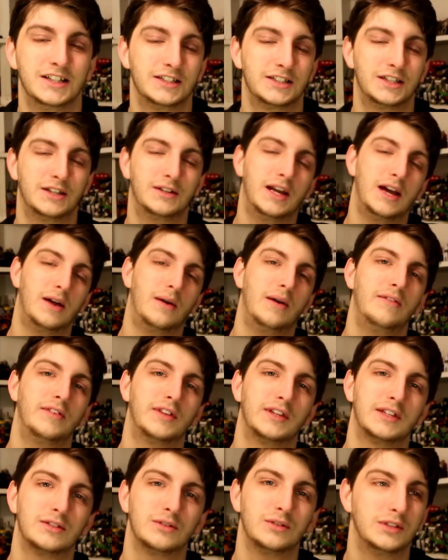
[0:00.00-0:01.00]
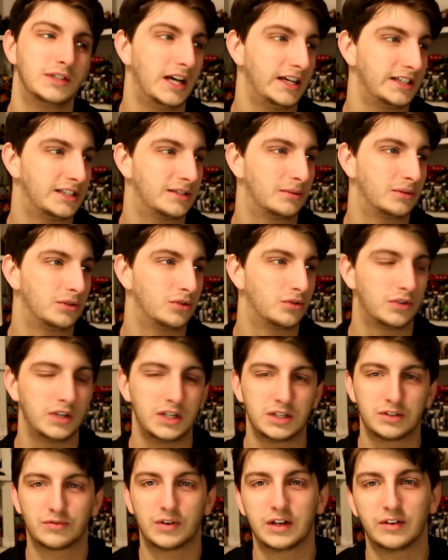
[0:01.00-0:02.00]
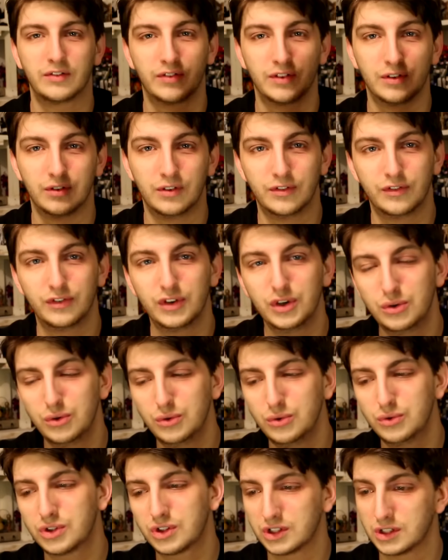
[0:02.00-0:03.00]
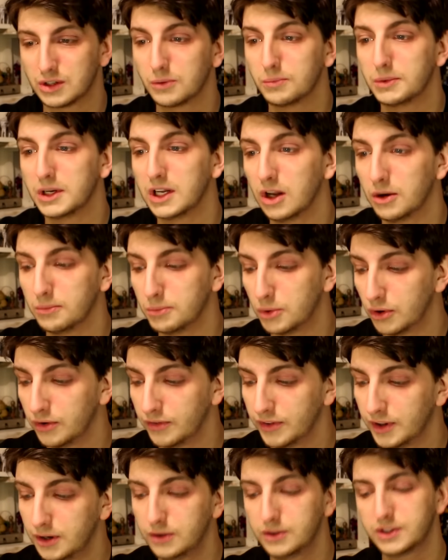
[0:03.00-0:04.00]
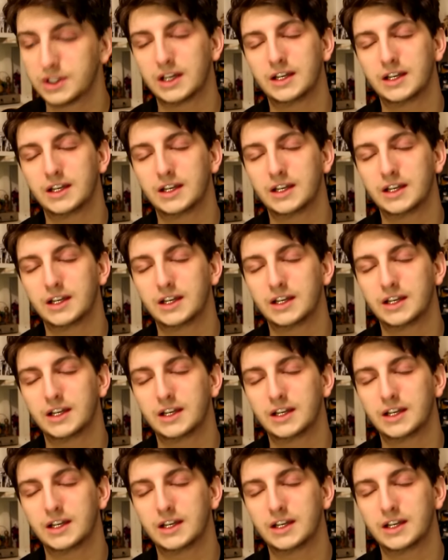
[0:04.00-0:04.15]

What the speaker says: So now everything's all nice and crisp, ready for the reviews, because there'll be a lot more of those.